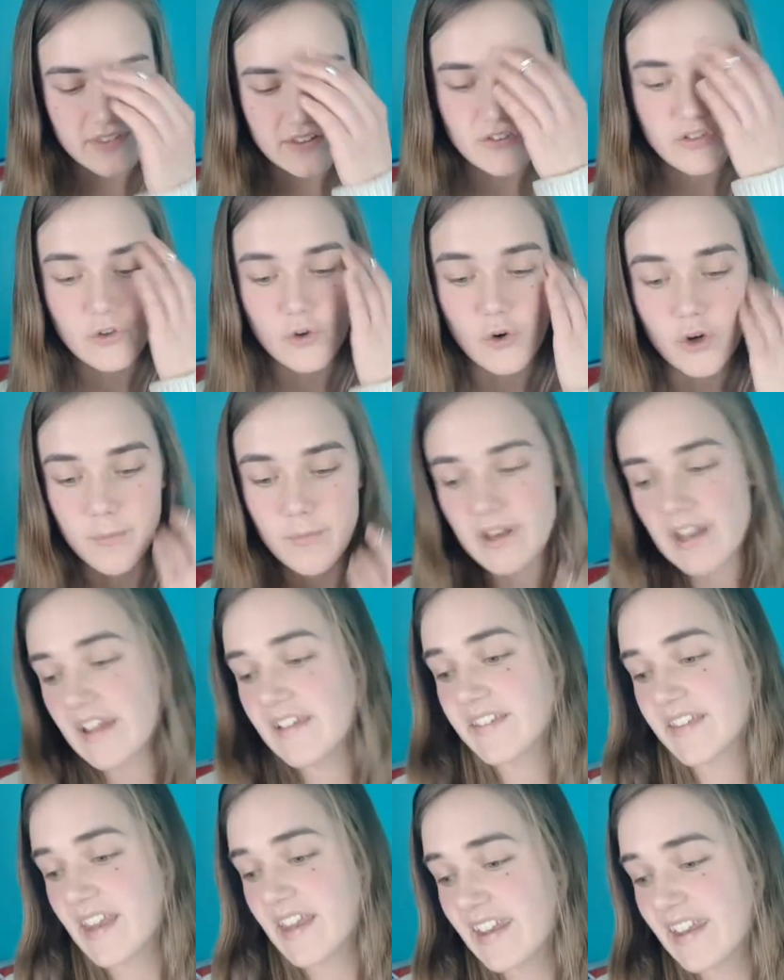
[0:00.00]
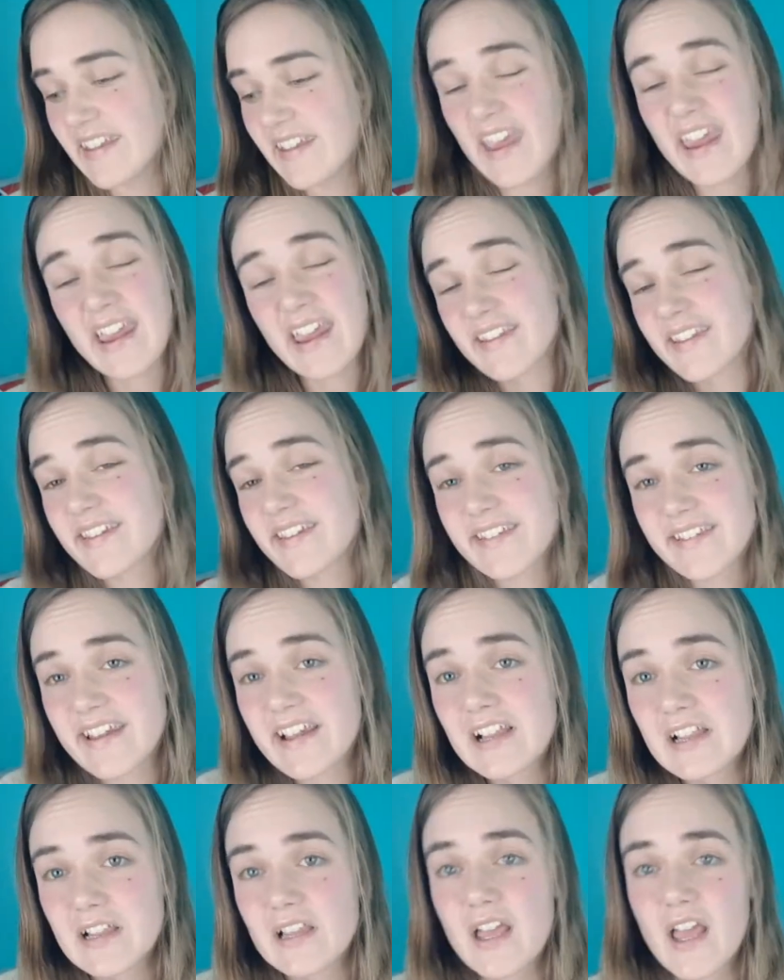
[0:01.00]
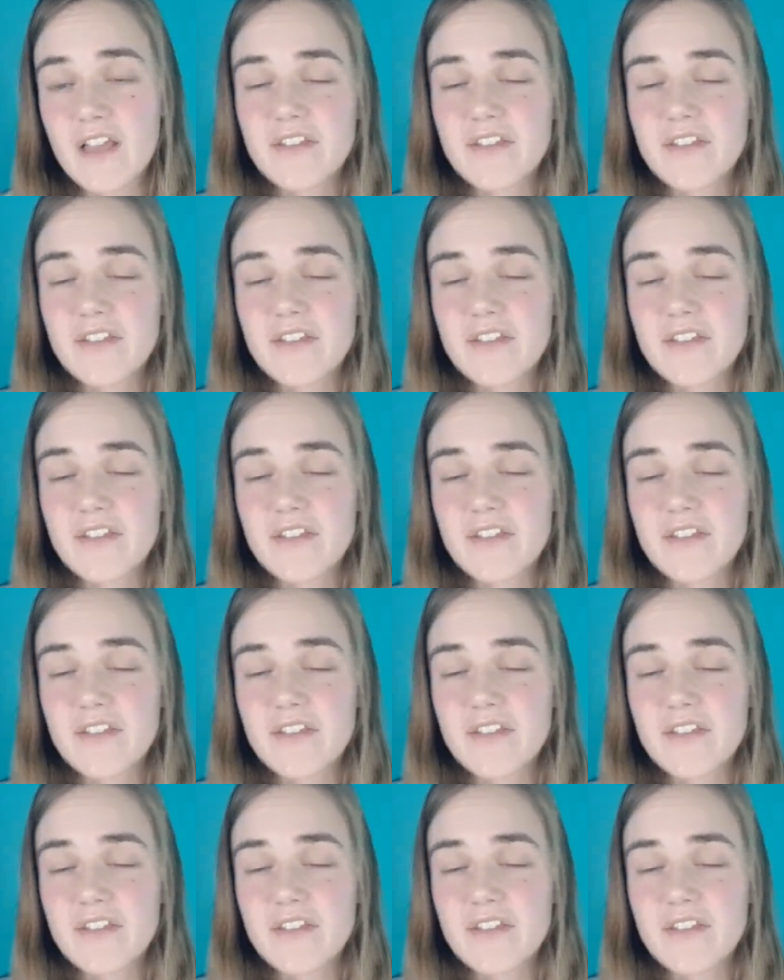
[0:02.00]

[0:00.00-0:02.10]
this tournament, is that it is still